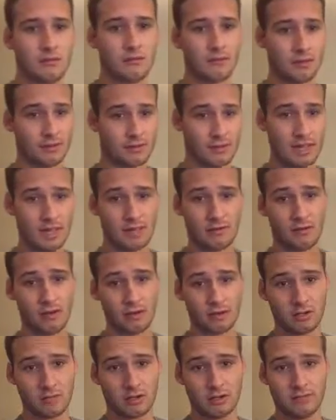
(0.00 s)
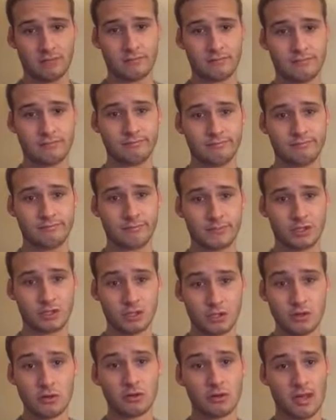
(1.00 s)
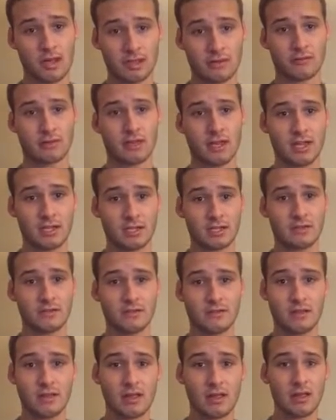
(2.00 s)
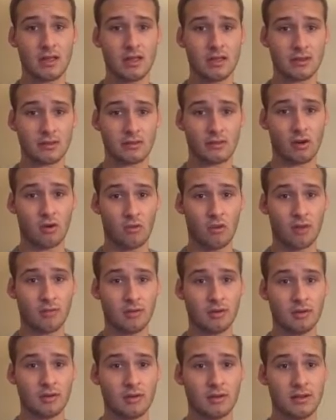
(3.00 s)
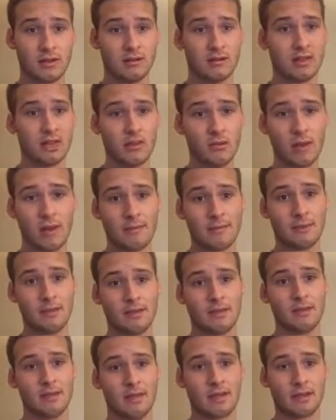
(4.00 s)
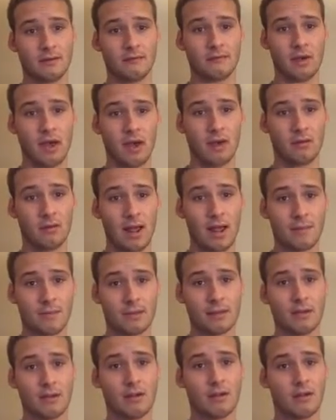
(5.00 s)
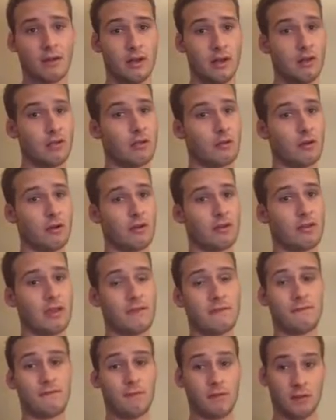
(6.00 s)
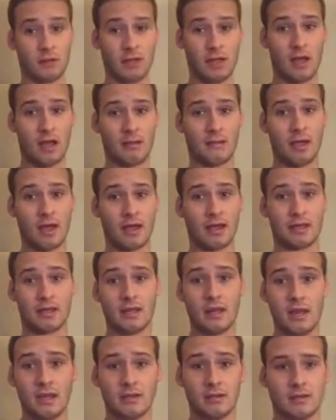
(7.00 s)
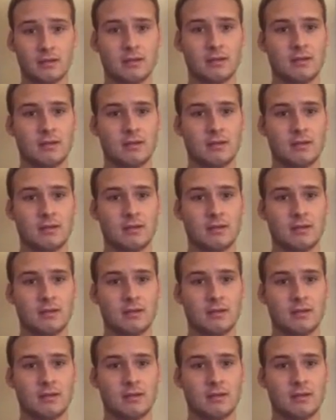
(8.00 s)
For the sake of argument, the true classification of an assault weapon is any weapon that can fire rapidly, or in other words, a fully automatic gun.